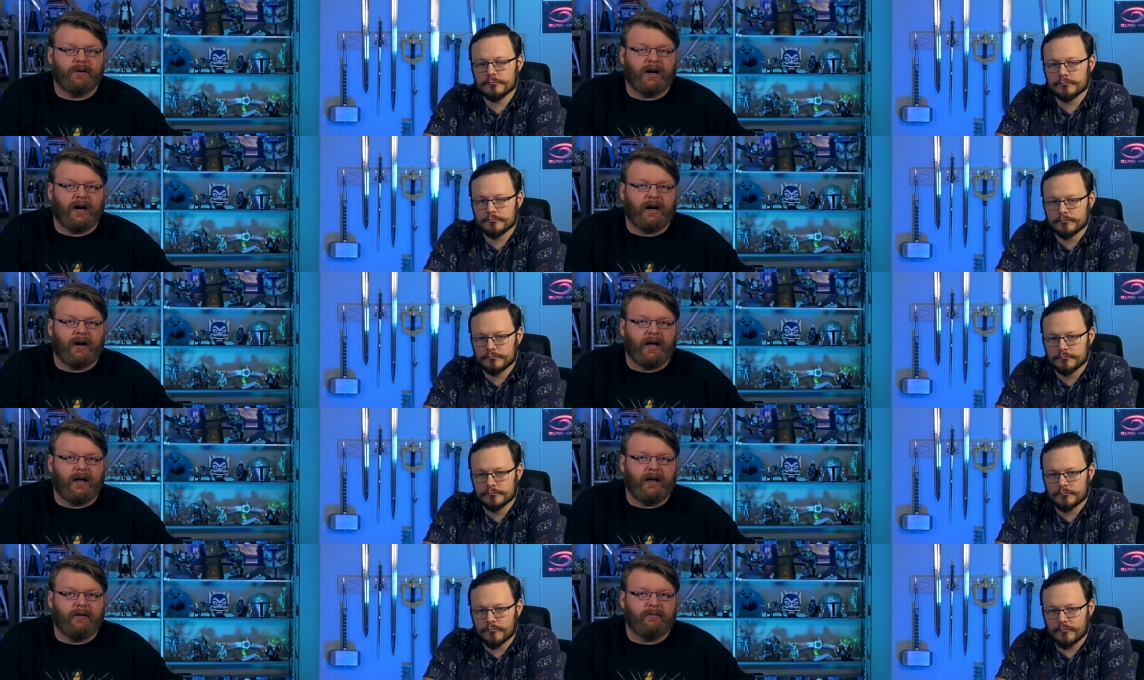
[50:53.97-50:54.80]
Speaker 1: uh,
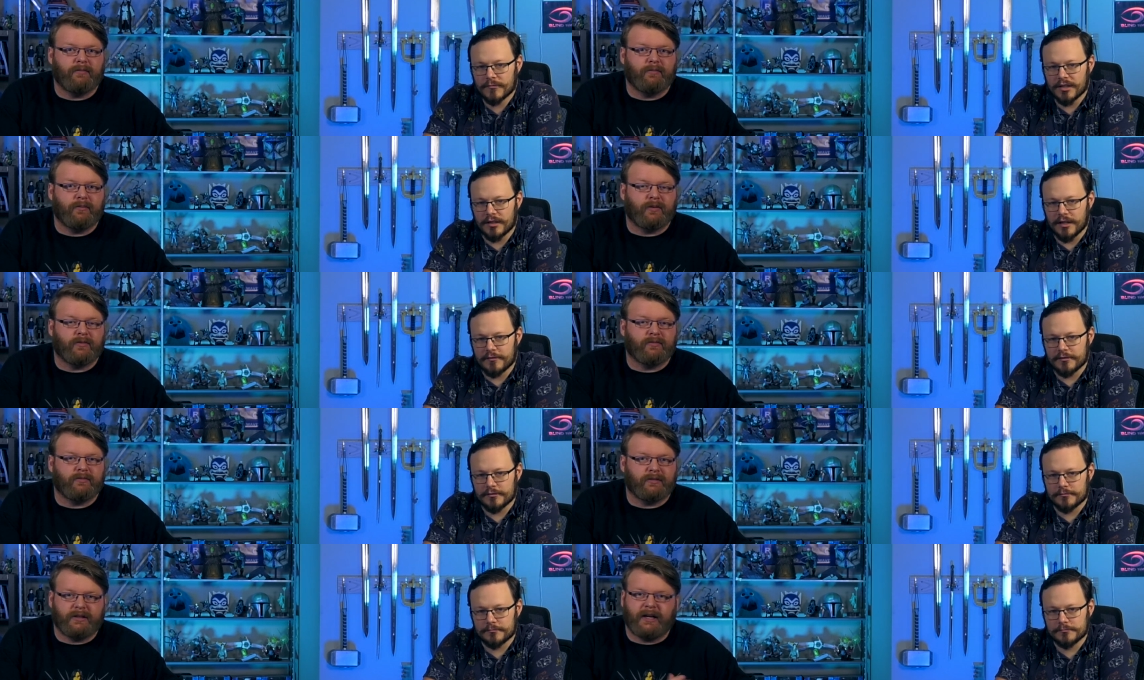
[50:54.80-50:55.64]

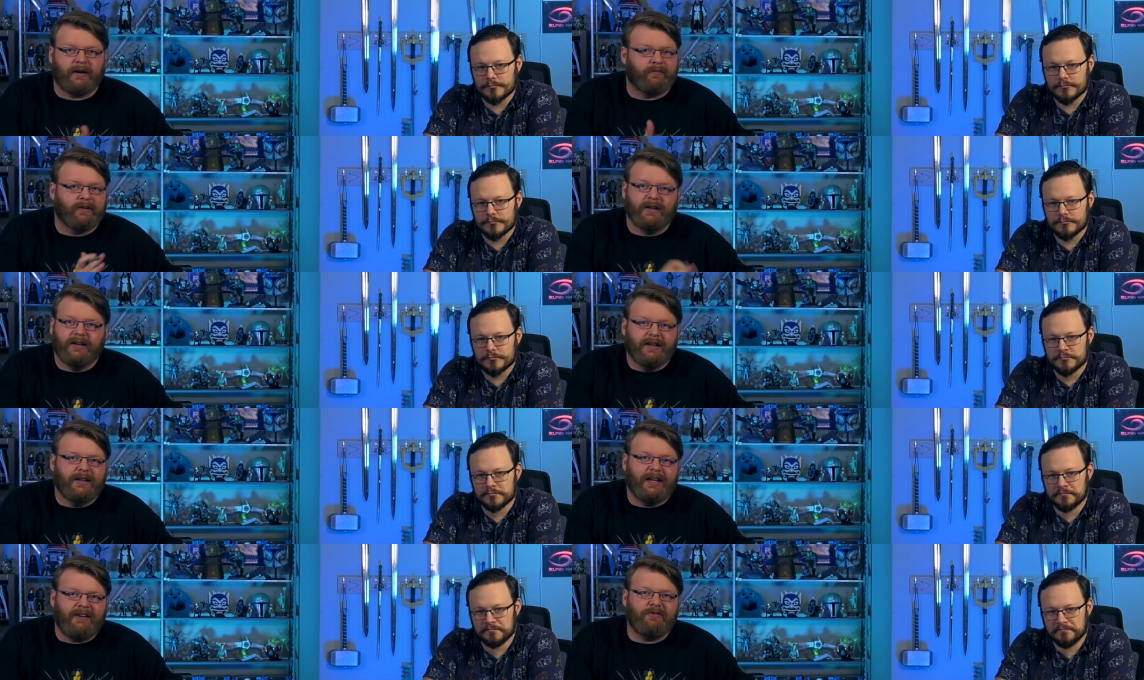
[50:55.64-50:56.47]
11. Yeah
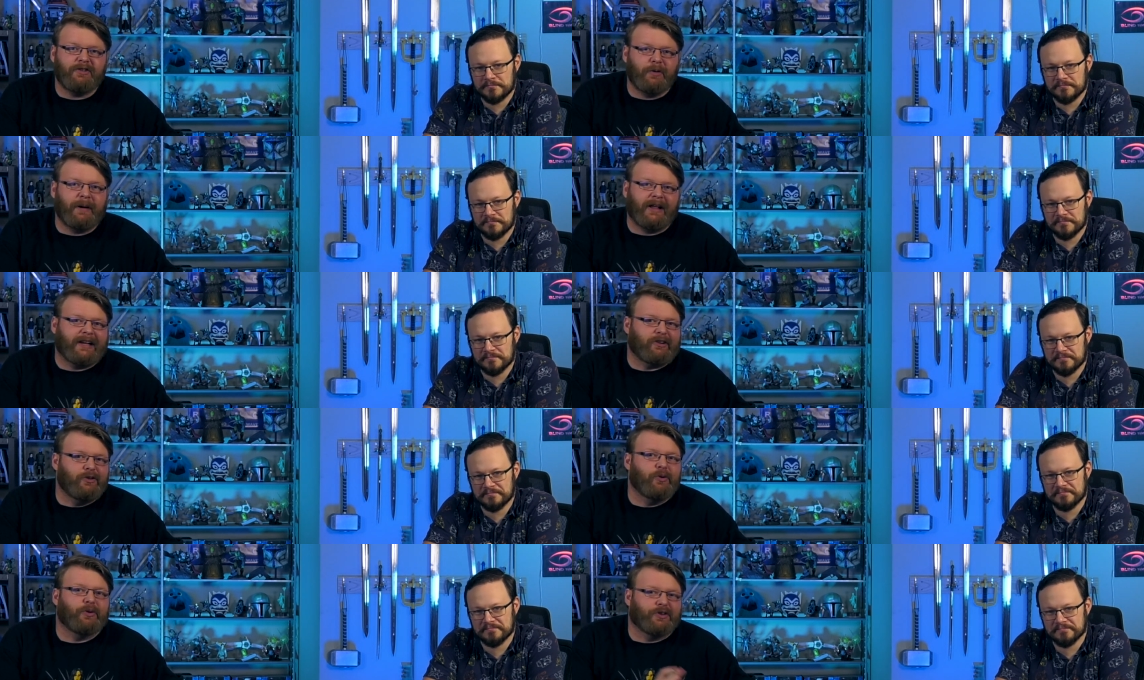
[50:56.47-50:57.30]
you have until about like
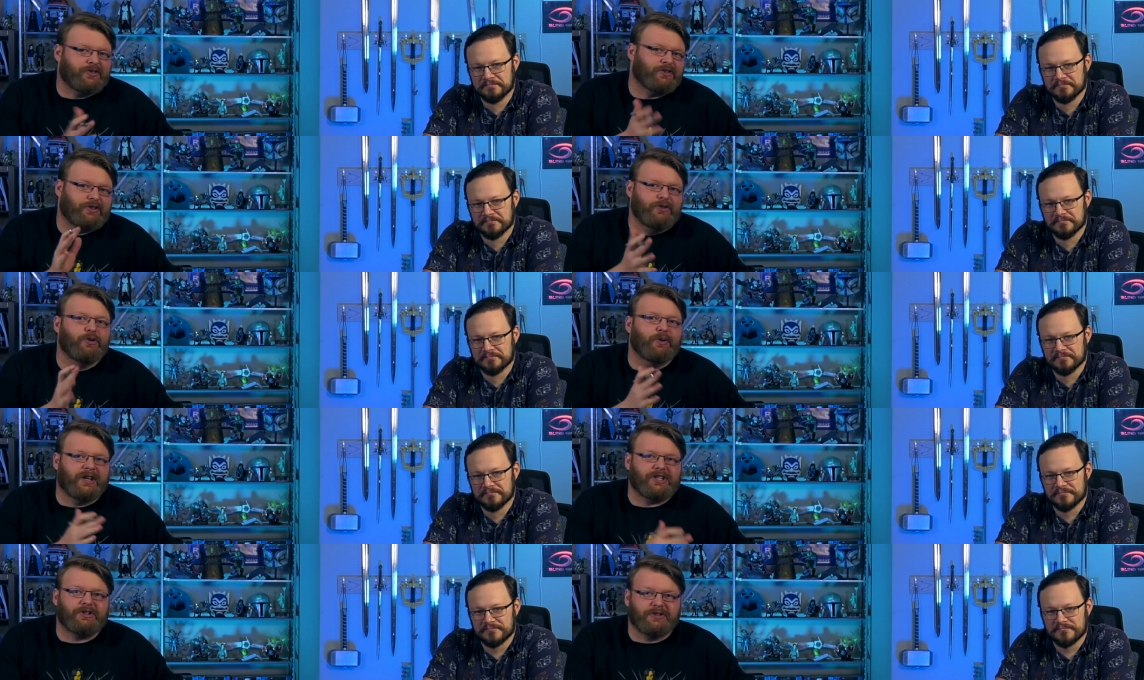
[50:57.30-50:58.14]
noon or
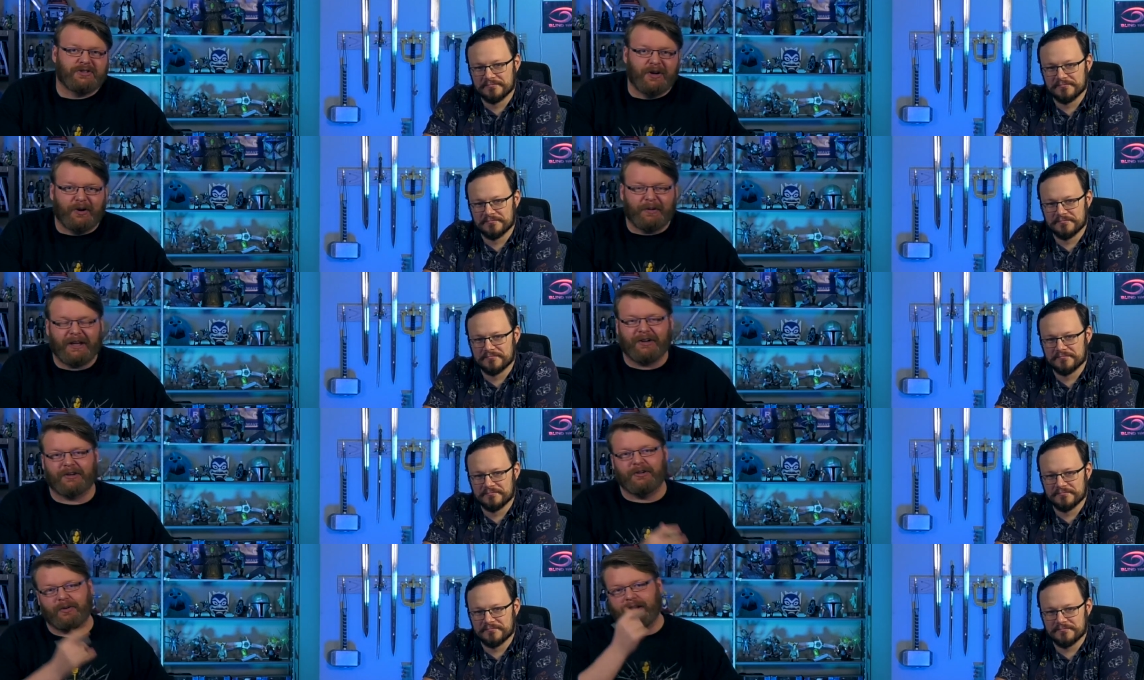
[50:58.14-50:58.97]
noonish or so to get
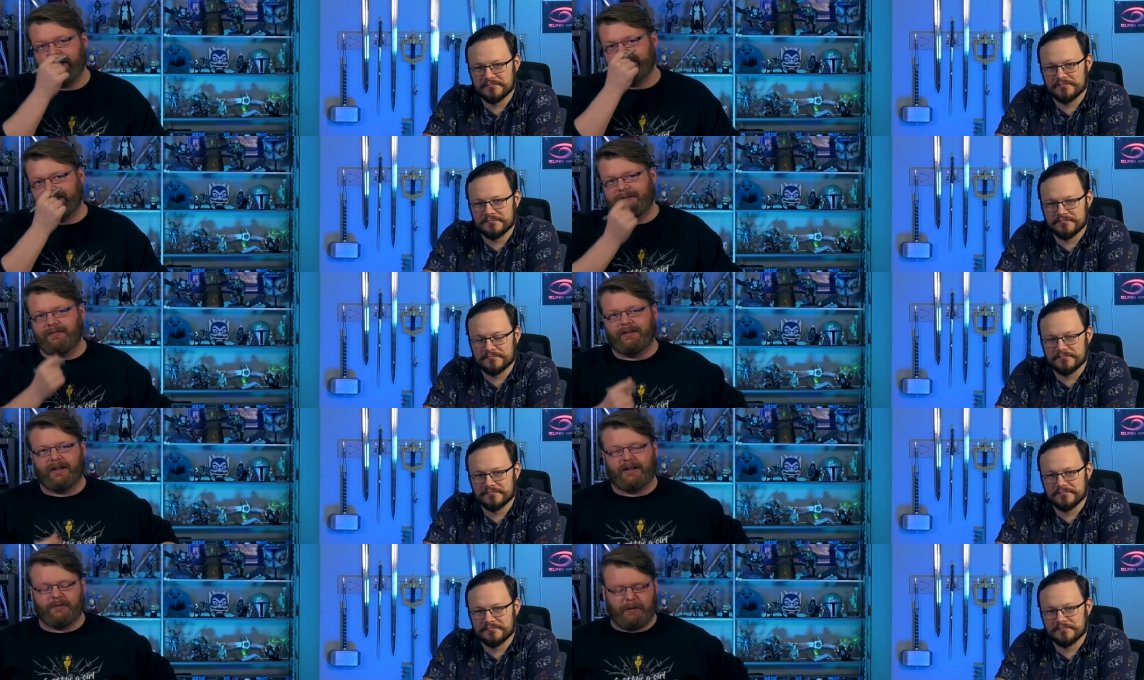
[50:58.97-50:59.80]
your Q and A's in
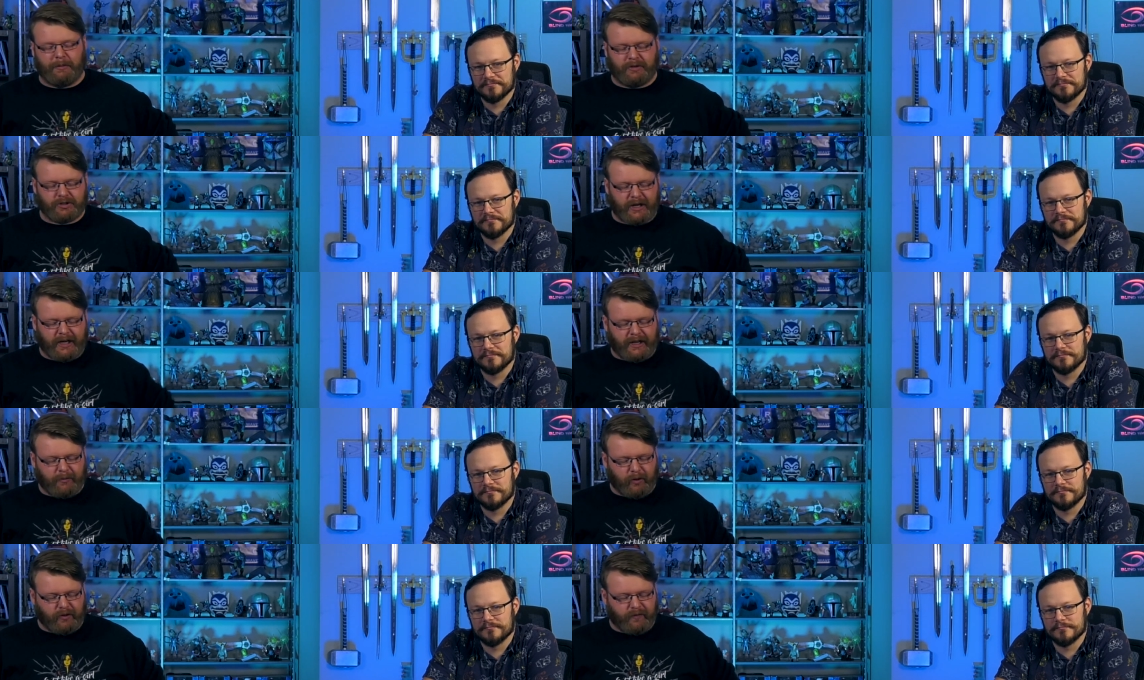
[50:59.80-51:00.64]
uh, to be able to try to
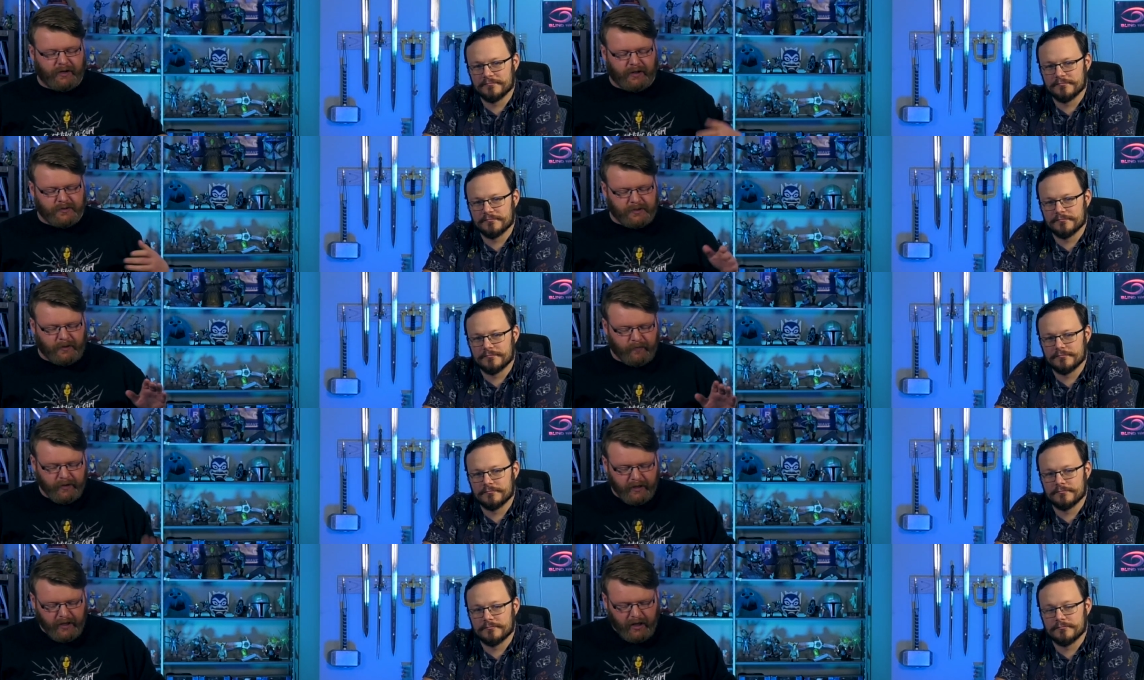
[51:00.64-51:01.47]
get them on the video. So,
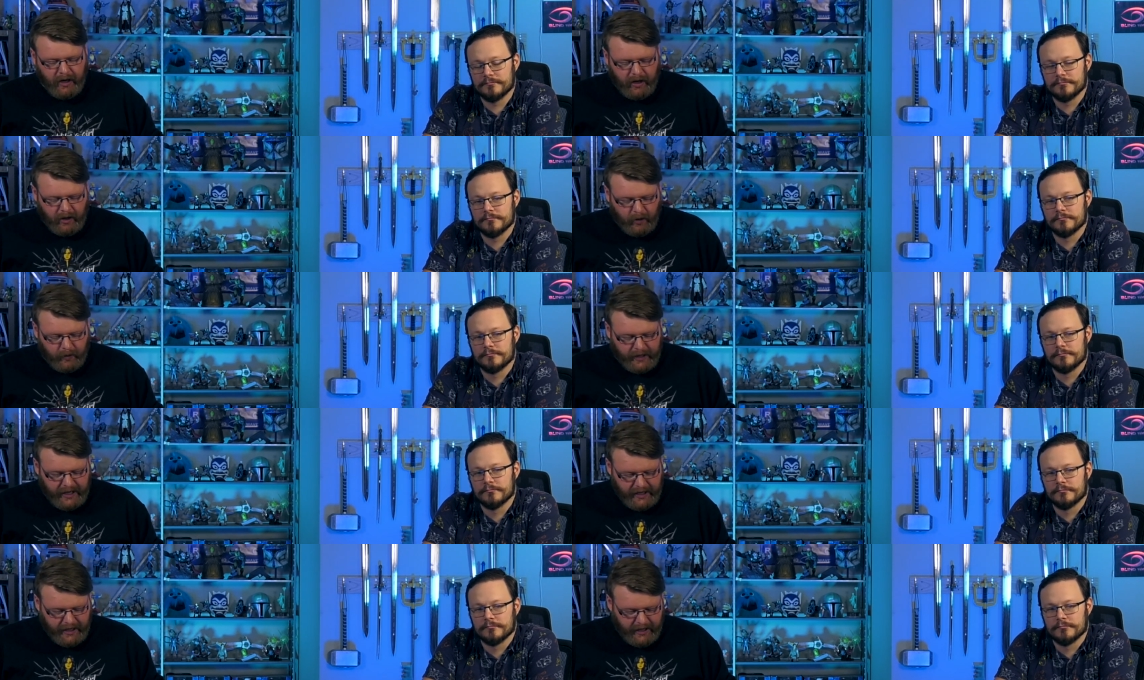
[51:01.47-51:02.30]

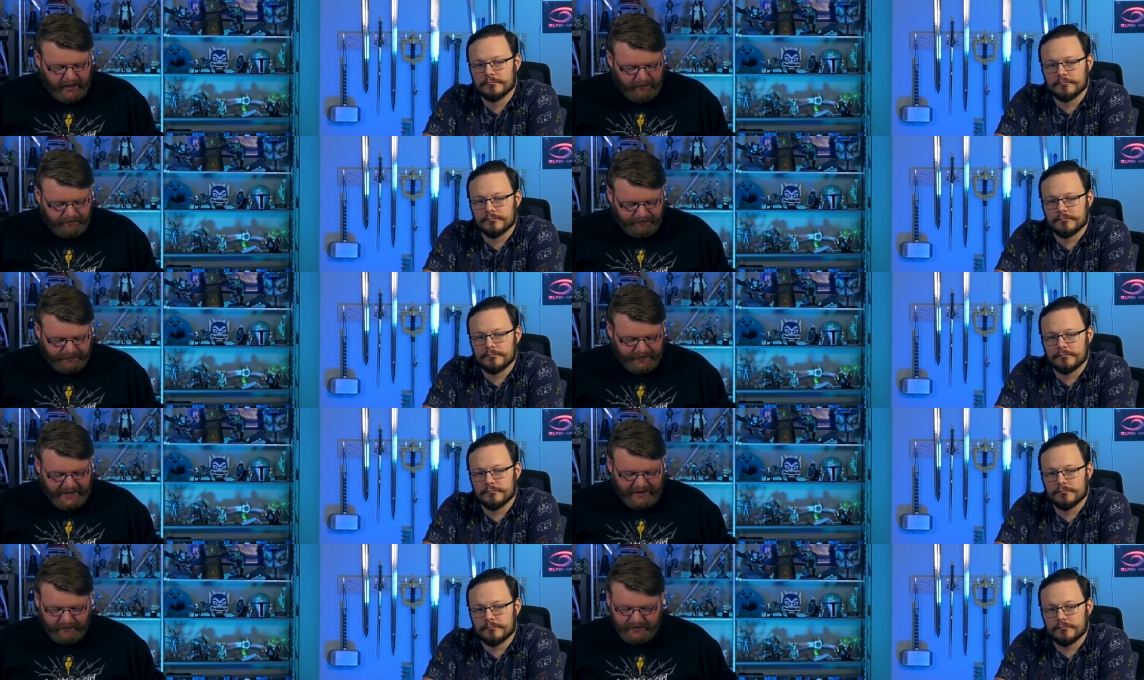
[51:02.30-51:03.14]
okay, um,
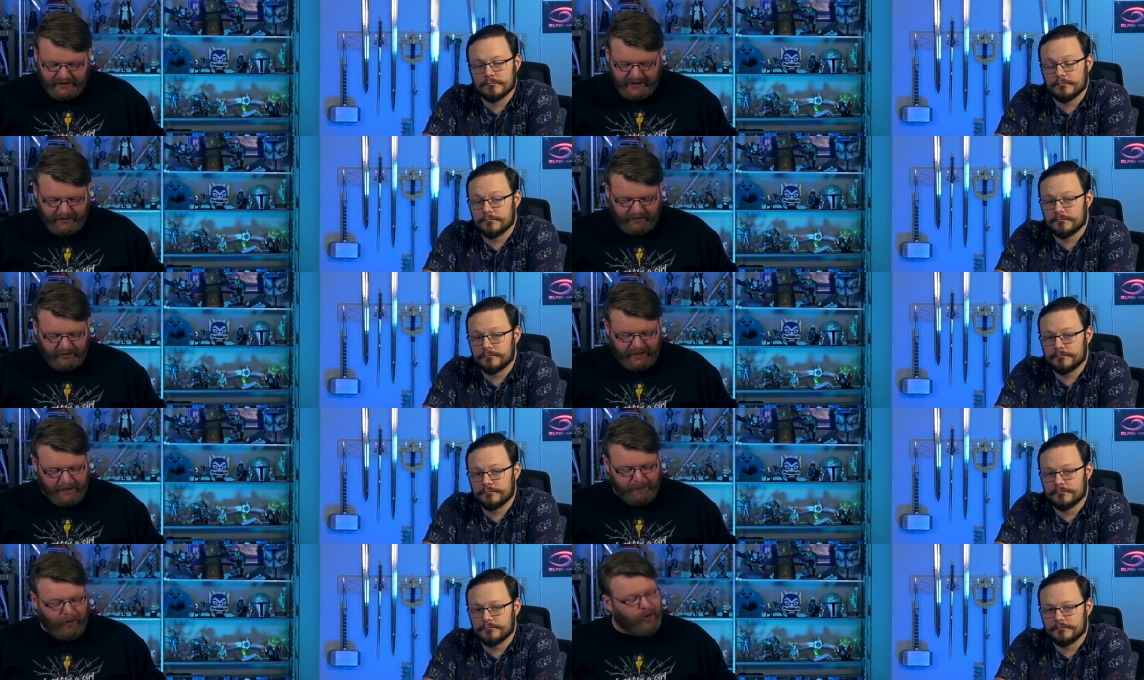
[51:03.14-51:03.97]
that was that. You
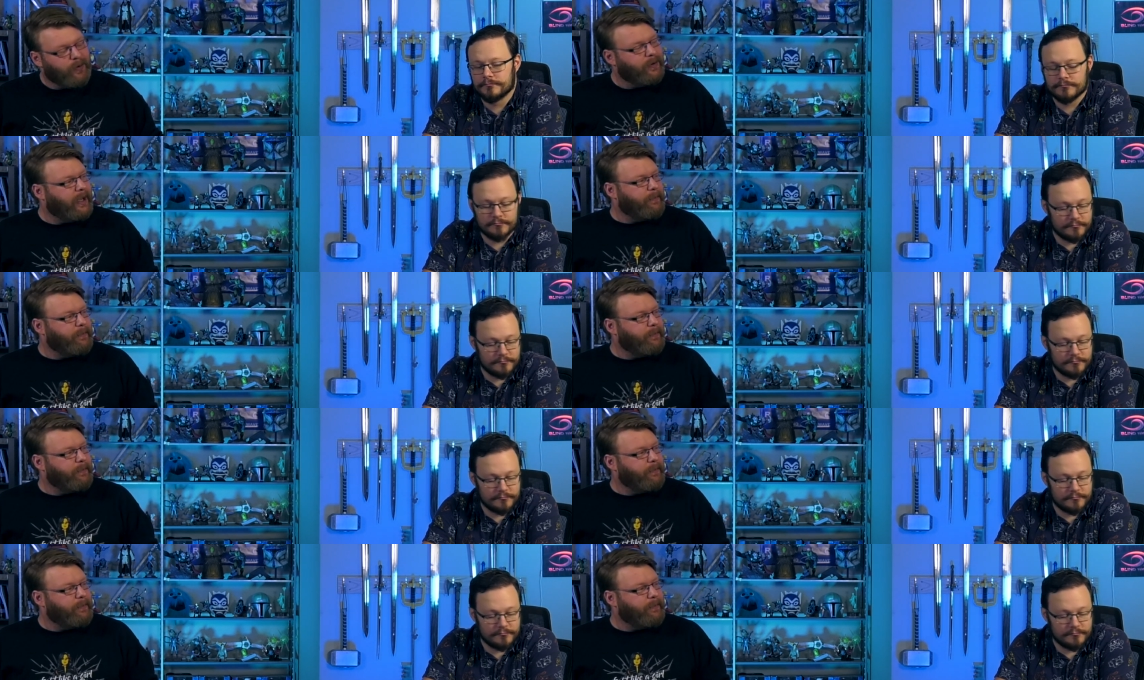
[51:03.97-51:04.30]
got a poll